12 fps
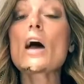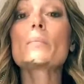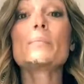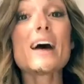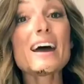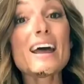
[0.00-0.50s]

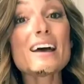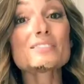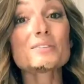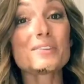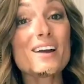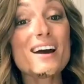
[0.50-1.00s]
badass
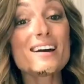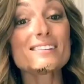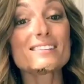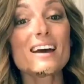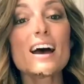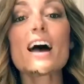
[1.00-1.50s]
or
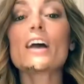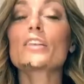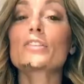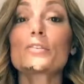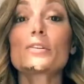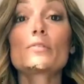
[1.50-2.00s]
not, a
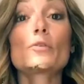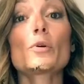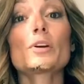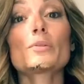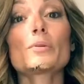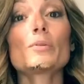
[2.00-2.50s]

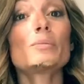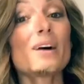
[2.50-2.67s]
34-year-old